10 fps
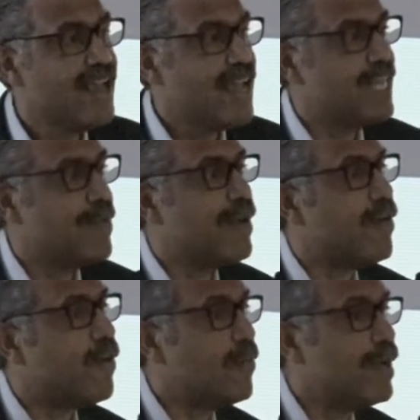and they
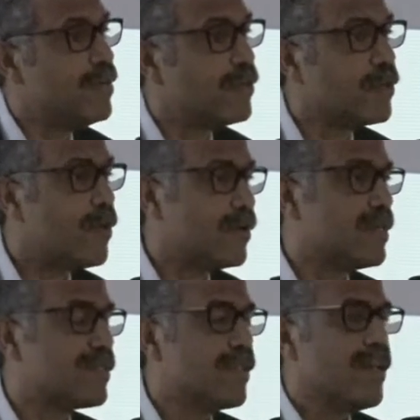all went to the
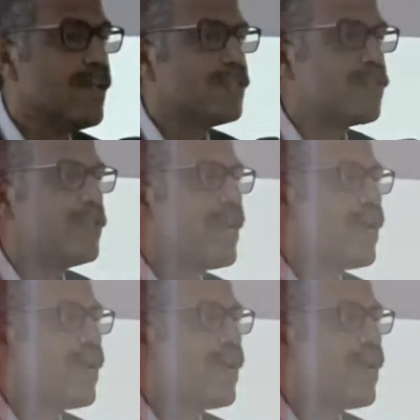quarters. So they are